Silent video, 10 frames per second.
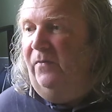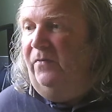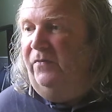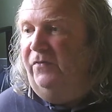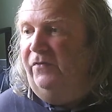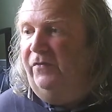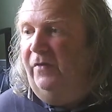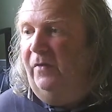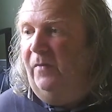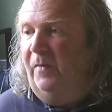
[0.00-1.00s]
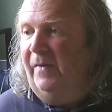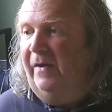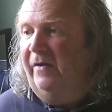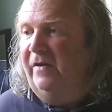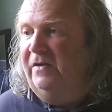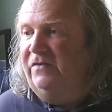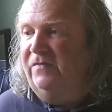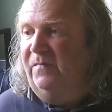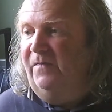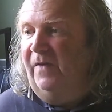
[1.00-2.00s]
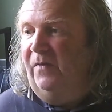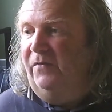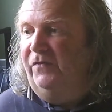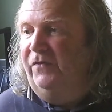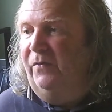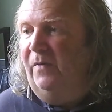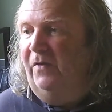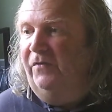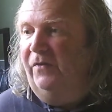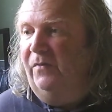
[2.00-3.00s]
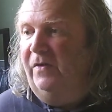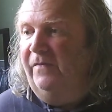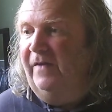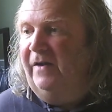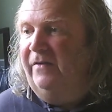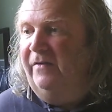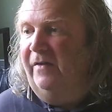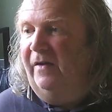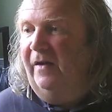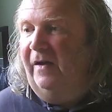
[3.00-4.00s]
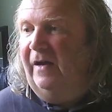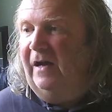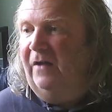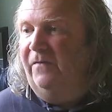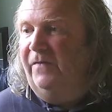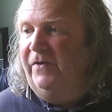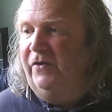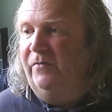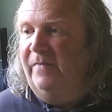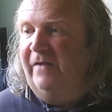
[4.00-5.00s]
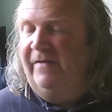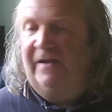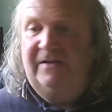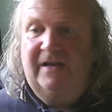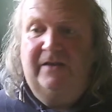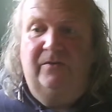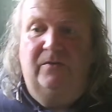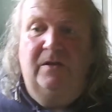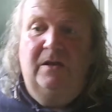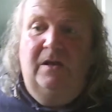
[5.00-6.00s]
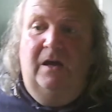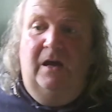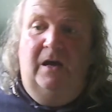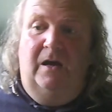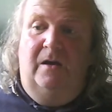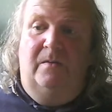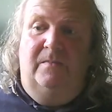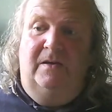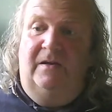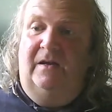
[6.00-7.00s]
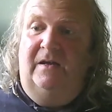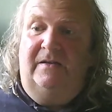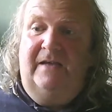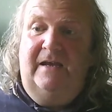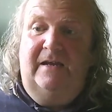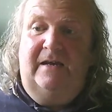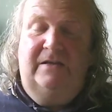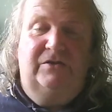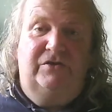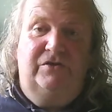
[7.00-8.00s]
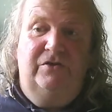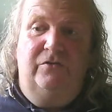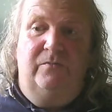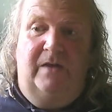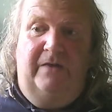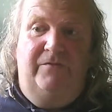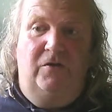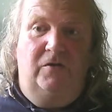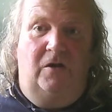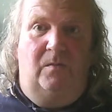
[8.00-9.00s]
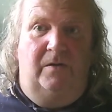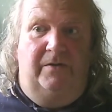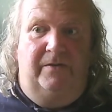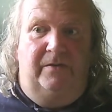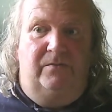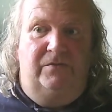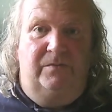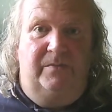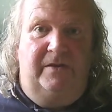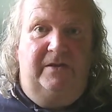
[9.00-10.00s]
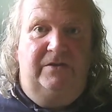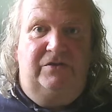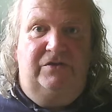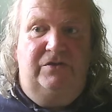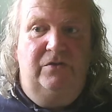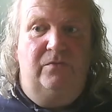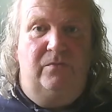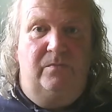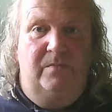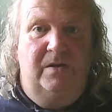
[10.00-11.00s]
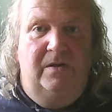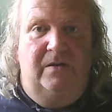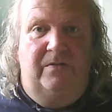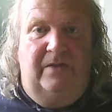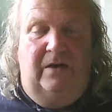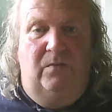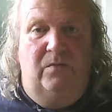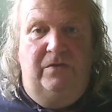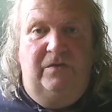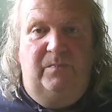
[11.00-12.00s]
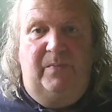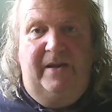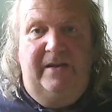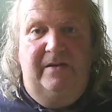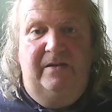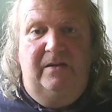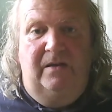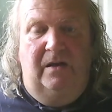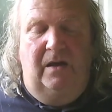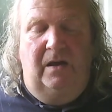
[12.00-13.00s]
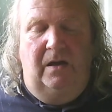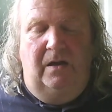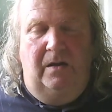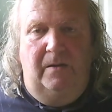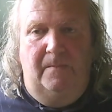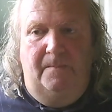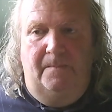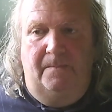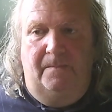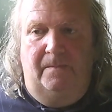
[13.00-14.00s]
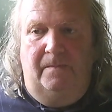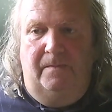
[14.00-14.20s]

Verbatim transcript: phones. What about early trim phones? The ones that would have had an, an alphanumeric dial. Um, again, I assume, I've not got one of those, but I assume that would have been, um,